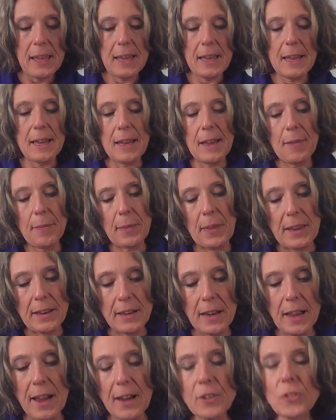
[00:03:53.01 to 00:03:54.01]
Um,
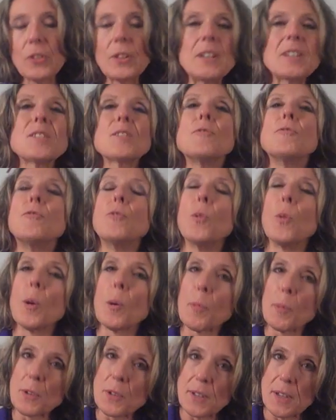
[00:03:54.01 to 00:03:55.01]
it actually is a
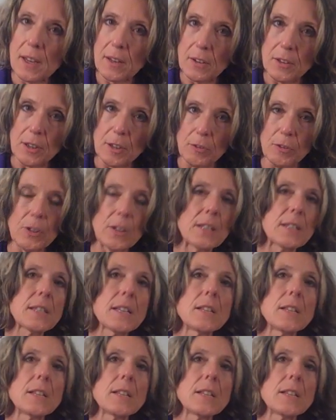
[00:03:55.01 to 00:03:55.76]
4% difference.